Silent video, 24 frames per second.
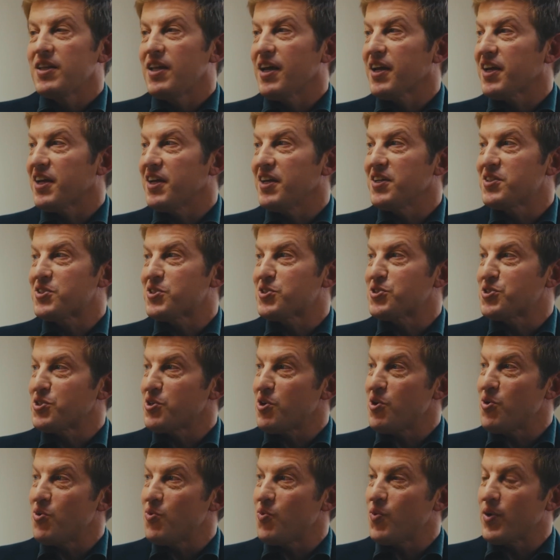Like, it's
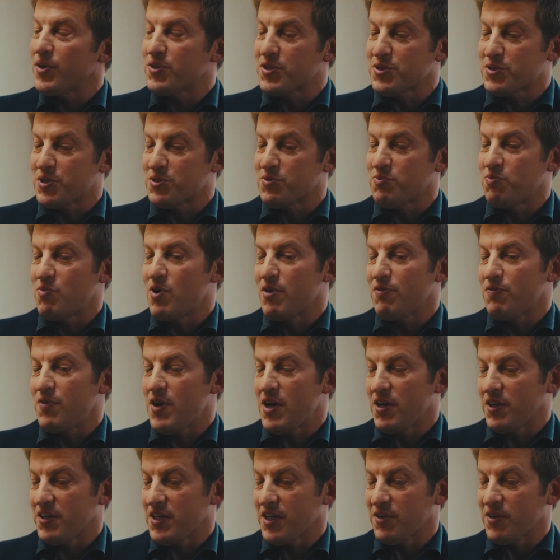so... Just as one
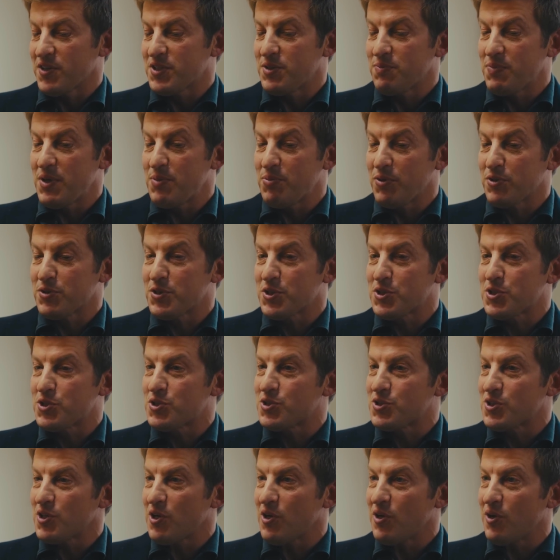final digression, people are
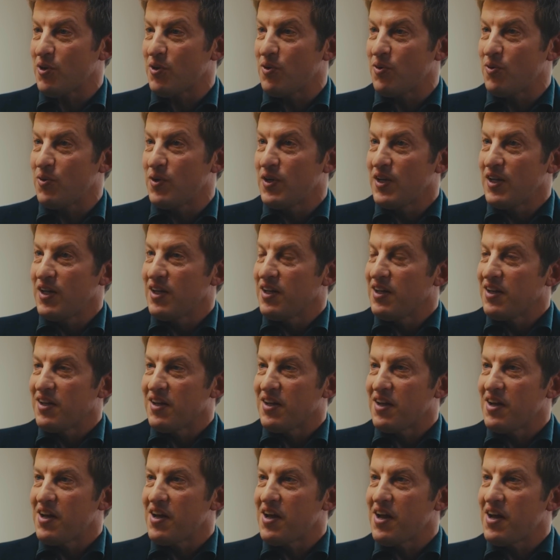just so...
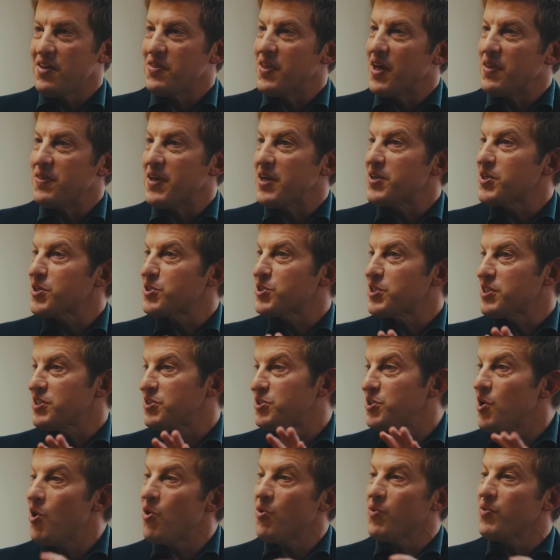They
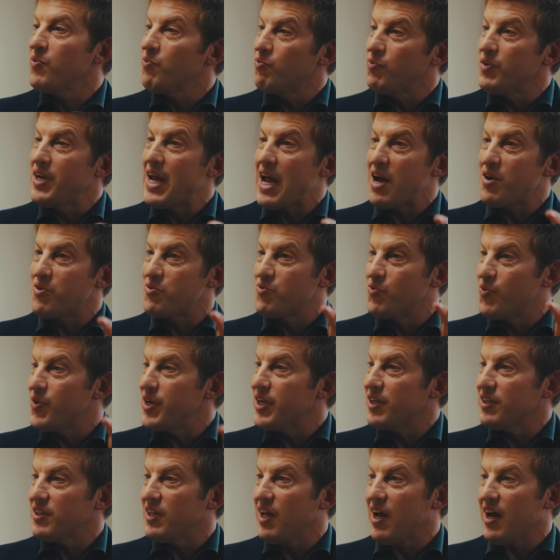just don't yet
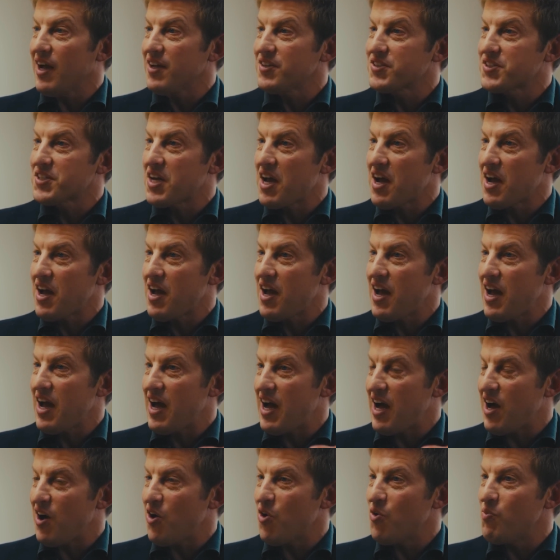realize
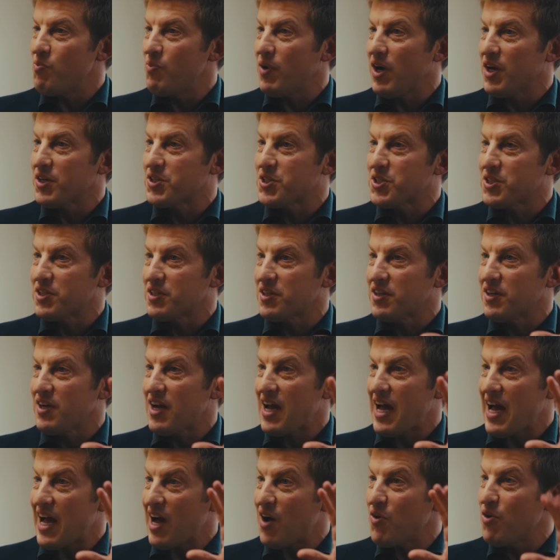how
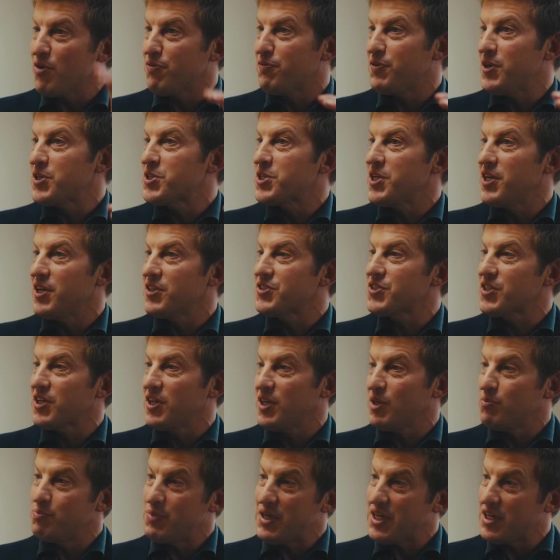efficient it's
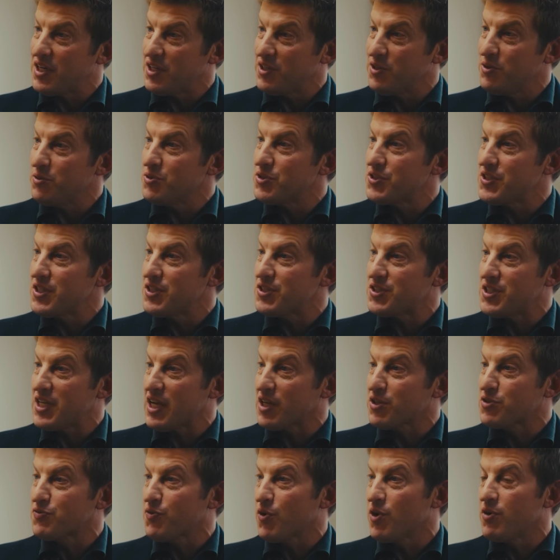going to be to use these
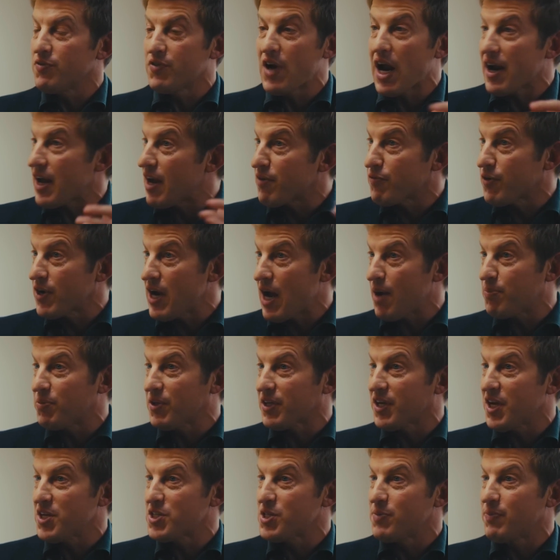things for not every
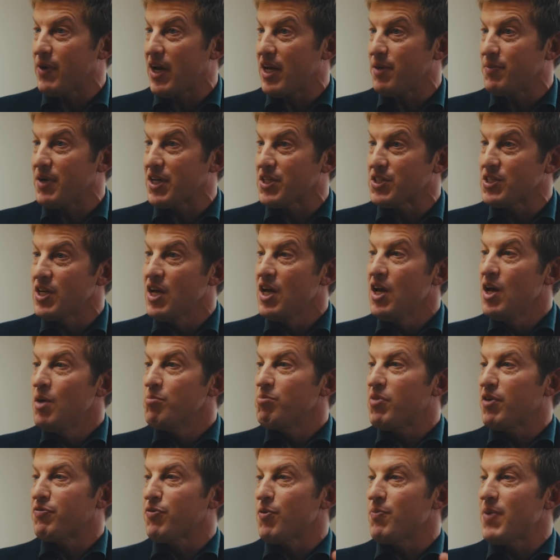application by any means,
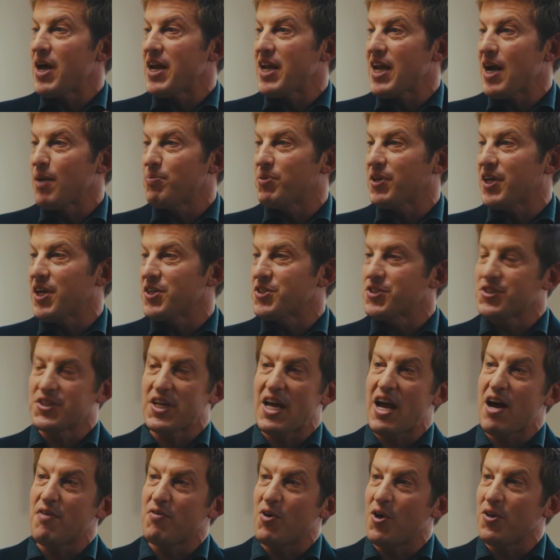but for many applications,
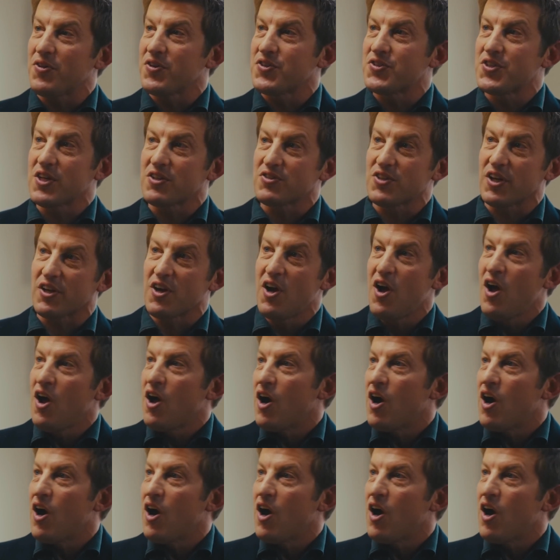they have all these things like,